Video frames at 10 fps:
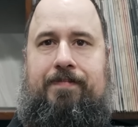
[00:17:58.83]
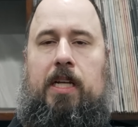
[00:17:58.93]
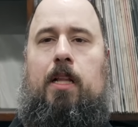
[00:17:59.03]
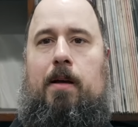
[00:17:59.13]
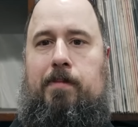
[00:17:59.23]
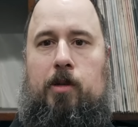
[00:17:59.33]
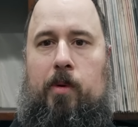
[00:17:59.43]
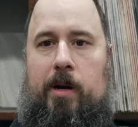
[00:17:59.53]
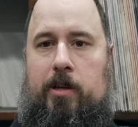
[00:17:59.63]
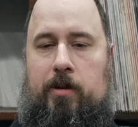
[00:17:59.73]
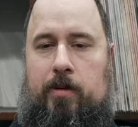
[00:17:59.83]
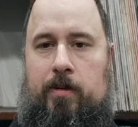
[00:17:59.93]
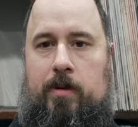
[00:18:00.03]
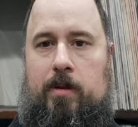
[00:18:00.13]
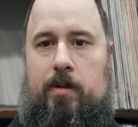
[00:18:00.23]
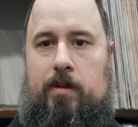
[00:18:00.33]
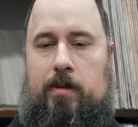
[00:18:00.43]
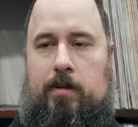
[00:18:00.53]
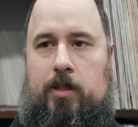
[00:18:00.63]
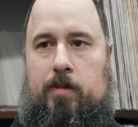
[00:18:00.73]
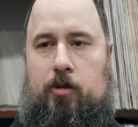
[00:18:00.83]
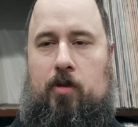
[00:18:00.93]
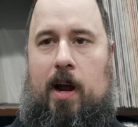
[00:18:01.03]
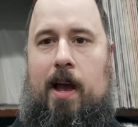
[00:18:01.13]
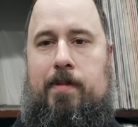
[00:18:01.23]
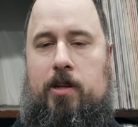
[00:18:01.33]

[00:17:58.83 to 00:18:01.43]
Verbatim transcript: club, to where you subscribe